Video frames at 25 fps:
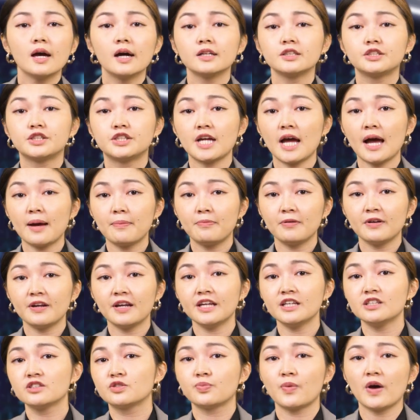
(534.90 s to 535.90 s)
A
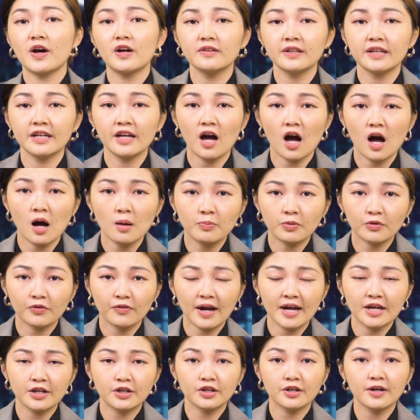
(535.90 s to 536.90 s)
Japanese welding
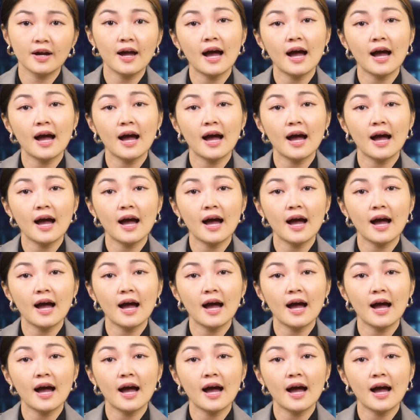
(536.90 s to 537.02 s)
operator,